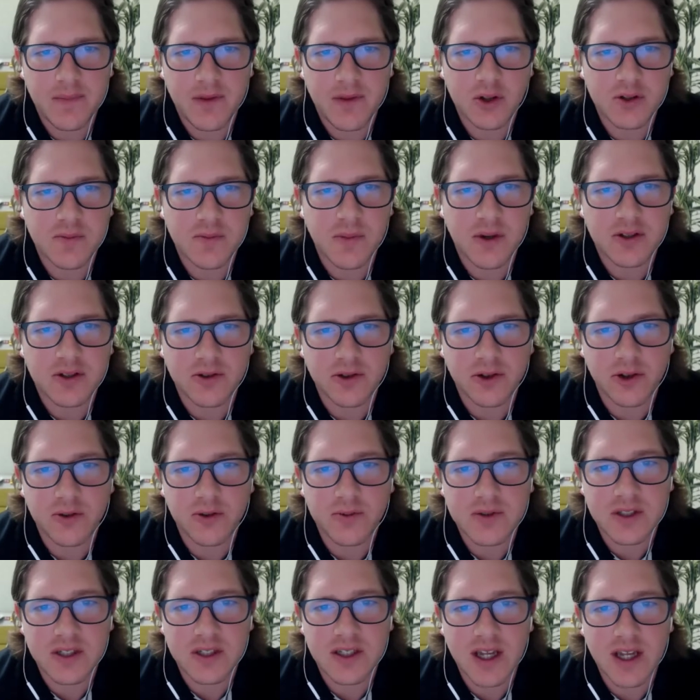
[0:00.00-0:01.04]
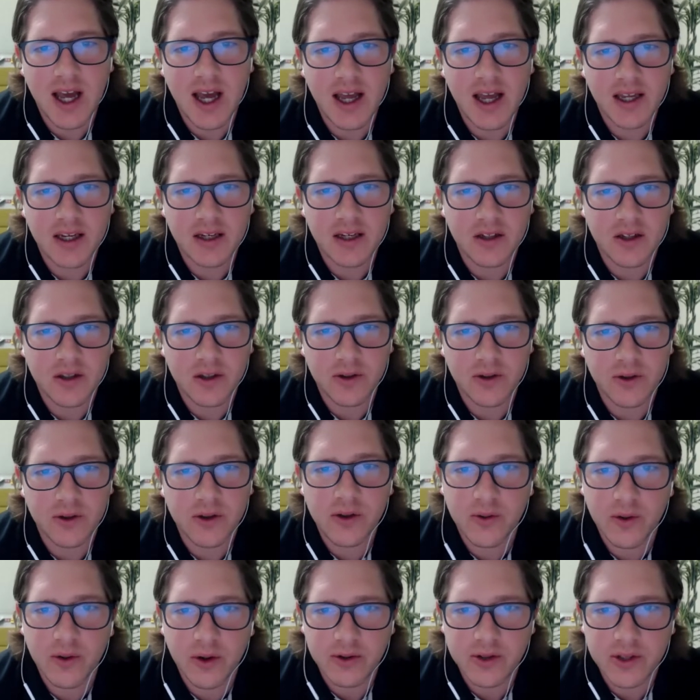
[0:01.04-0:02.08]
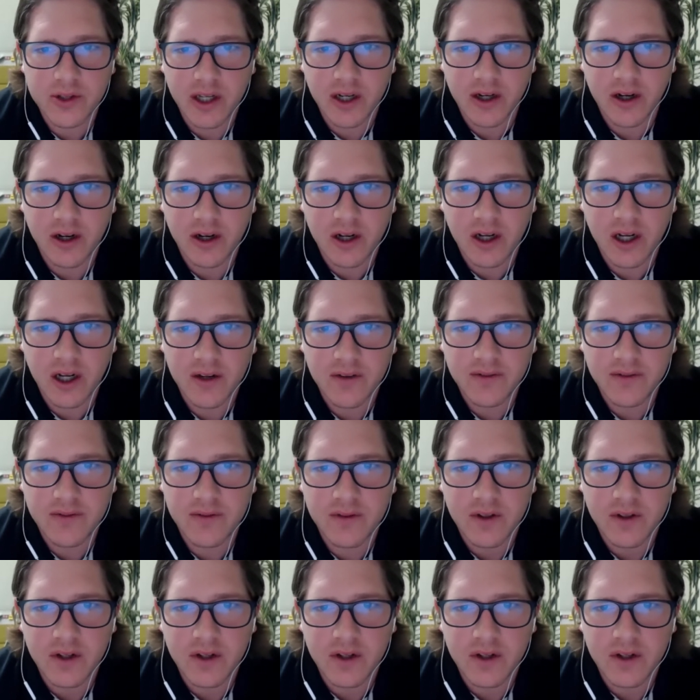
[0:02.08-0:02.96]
Those muscle groups did not include the rotator cuff.